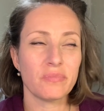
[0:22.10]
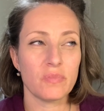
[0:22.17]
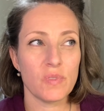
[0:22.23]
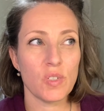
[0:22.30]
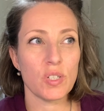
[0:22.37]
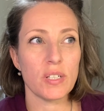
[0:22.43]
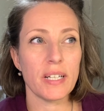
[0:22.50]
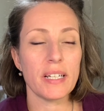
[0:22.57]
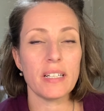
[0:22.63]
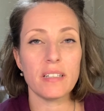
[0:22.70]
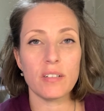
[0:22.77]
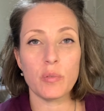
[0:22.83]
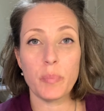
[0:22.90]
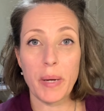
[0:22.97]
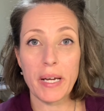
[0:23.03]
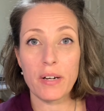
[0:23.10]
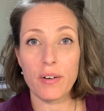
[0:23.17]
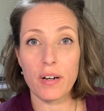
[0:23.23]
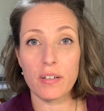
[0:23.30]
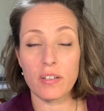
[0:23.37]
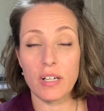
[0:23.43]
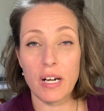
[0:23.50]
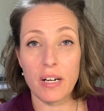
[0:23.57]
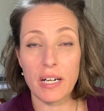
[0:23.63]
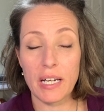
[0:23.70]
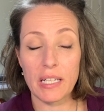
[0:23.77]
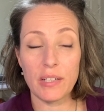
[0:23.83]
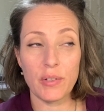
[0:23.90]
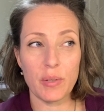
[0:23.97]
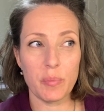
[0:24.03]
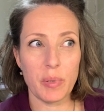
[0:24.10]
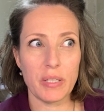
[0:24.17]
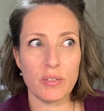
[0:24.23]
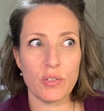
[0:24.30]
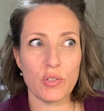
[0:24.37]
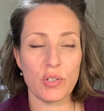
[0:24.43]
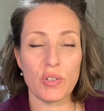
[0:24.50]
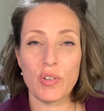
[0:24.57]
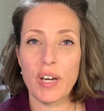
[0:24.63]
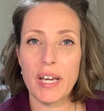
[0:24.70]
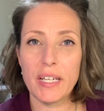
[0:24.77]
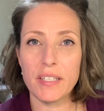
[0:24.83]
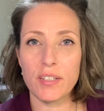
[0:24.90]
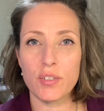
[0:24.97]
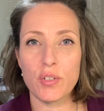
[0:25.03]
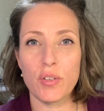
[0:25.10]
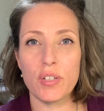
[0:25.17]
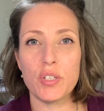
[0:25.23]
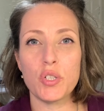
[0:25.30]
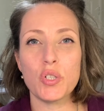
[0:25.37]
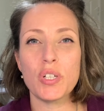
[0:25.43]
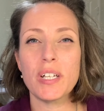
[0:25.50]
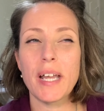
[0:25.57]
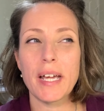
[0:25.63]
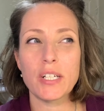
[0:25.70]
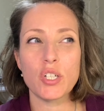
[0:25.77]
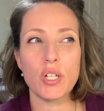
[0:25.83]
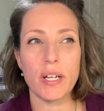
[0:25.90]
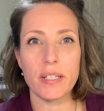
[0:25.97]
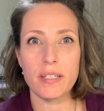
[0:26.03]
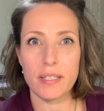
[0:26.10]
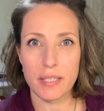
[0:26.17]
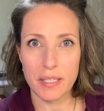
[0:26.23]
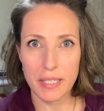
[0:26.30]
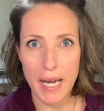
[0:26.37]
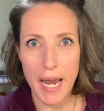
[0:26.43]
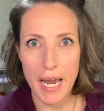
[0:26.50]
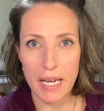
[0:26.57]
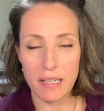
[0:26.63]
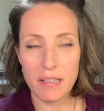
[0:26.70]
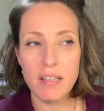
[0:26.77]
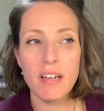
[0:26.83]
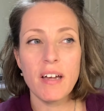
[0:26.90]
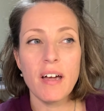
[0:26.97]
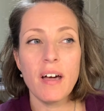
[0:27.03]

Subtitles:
just like a little background on how coloring pencils are created so that you can actually understand